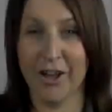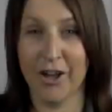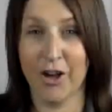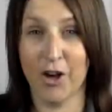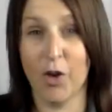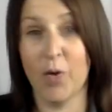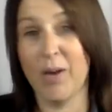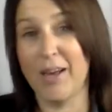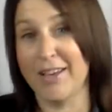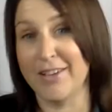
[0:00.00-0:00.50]

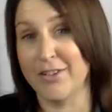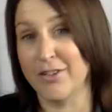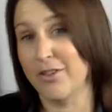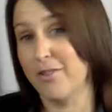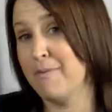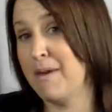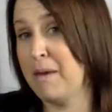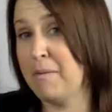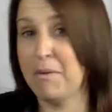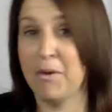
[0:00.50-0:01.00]
Okay, so you
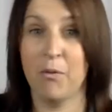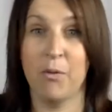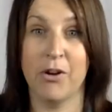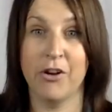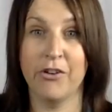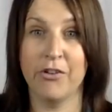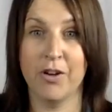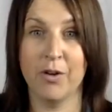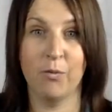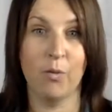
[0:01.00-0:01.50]
might be
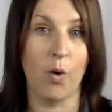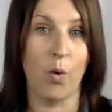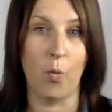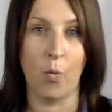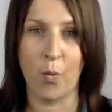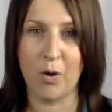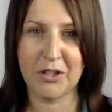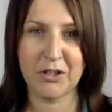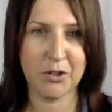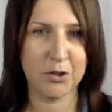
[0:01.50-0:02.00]
wondering, well,
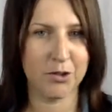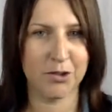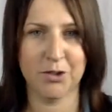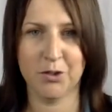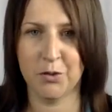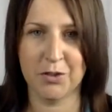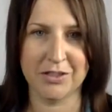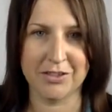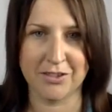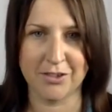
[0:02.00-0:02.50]
what do
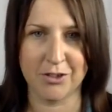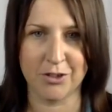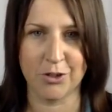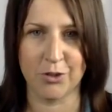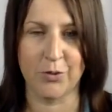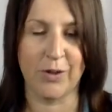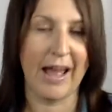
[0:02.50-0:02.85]
students do?